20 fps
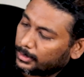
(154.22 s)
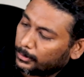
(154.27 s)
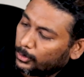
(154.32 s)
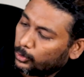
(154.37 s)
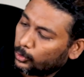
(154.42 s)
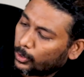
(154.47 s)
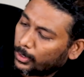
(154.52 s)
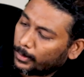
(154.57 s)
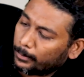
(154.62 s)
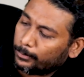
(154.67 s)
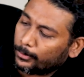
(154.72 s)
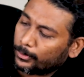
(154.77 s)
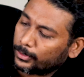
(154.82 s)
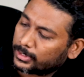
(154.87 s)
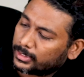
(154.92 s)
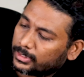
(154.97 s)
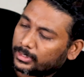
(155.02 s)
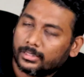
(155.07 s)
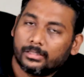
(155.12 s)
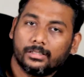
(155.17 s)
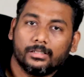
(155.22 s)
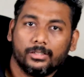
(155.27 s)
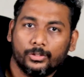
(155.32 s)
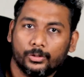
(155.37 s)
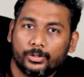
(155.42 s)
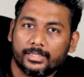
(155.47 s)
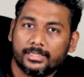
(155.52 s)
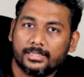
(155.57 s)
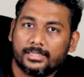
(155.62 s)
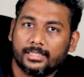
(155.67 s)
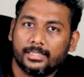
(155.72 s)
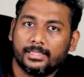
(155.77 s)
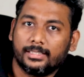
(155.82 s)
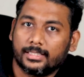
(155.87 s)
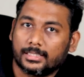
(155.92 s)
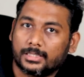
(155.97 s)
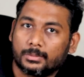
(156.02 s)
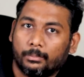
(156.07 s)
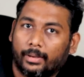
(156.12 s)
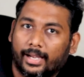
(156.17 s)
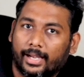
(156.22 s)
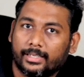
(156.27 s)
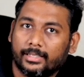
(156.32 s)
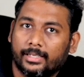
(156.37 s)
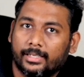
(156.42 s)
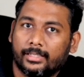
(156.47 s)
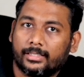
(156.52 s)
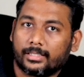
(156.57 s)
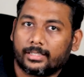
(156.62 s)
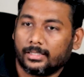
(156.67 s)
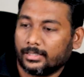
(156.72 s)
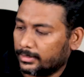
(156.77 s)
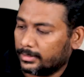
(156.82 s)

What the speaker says: lower portion, you can see this magnet.